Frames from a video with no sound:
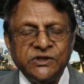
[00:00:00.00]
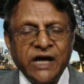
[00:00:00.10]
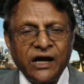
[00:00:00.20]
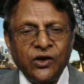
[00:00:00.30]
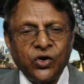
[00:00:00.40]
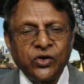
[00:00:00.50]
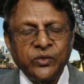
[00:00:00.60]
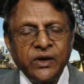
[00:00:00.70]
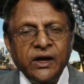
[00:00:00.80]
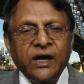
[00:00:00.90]
dialogue.
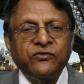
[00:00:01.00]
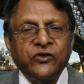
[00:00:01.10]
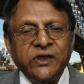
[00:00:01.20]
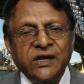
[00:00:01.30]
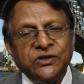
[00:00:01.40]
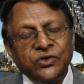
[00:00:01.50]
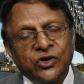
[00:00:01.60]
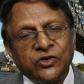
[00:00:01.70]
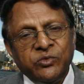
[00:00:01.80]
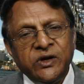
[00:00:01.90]
And for that, you
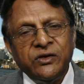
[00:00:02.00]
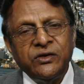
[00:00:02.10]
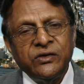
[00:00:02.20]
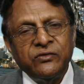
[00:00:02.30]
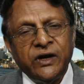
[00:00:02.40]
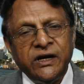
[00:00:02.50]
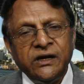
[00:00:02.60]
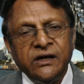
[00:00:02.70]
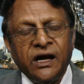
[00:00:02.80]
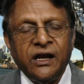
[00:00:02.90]
got to be
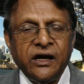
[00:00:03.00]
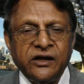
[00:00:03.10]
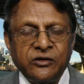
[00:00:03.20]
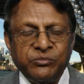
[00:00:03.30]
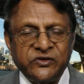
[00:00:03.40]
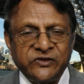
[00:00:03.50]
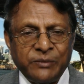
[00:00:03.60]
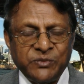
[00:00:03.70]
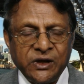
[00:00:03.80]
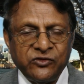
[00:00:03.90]
very alert and
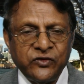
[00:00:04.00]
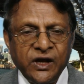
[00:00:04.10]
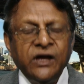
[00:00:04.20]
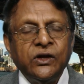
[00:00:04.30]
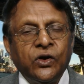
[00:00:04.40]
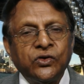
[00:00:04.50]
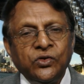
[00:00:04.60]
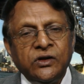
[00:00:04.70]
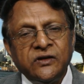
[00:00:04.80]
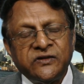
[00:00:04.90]
perceptive. You got to
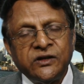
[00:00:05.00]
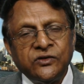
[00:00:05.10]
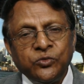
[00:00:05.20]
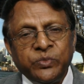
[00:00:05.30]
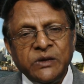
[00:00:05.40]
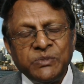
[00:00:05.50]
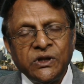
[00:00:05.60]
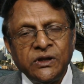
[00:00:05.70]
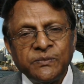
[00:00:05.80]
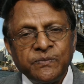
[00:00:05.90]
listen to
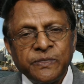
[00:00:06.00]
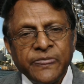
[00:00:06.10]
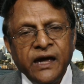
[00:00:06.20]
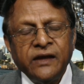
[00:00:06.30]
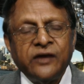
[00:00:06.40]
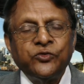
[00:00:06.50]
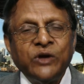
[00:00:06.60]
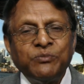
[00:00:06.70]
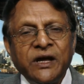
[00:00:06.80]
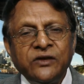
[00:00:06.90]
people. There's
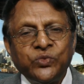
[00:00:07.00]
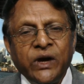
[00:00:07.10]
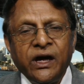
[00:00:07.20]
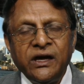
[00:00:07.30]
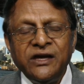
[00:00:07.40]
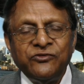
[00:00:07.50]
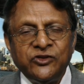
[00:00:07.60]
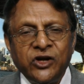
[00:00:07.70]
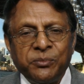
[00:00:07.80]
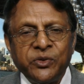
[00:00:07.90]
one place where
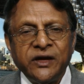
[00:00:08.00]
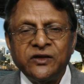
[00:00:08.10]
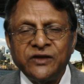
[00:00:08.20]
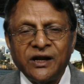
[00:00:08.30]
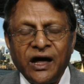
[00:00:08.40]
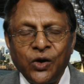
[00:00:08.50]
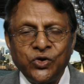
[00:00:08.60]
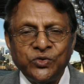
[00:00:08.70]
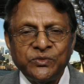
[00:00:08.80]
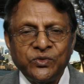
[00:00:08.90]
eavesdropping is
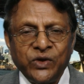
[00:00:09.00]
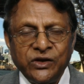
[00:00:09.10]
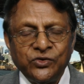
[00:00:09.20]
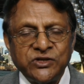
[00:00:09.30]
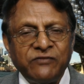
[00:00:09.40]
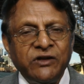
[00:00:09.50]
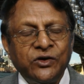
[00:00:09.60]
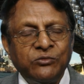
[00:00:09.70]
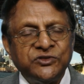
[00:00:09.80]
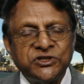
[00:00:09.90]
allowed. When you're
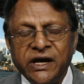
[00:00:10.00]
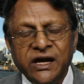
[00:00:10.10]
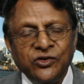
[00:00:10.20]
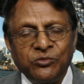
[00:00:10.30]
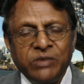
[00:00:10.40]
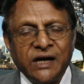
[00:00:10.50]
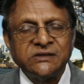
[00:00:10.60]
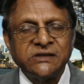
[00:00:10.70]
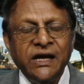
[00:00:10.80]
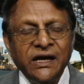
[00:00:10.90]
traveling on train or
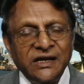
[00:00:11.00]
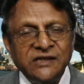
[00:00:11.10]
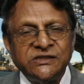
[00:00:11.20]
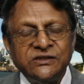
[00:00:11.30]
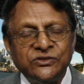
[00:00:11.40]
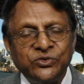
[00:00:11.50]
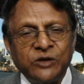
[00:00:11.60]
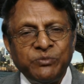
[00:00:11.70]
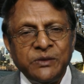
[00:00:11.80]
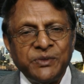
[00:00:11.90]
bus, listen to
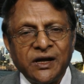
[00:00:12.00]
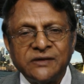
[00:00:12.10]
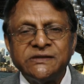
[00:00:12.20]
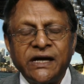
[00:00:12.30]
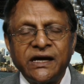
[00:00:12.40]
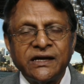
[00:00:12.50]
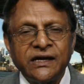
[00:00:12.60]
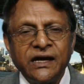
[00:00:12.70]
what people are saying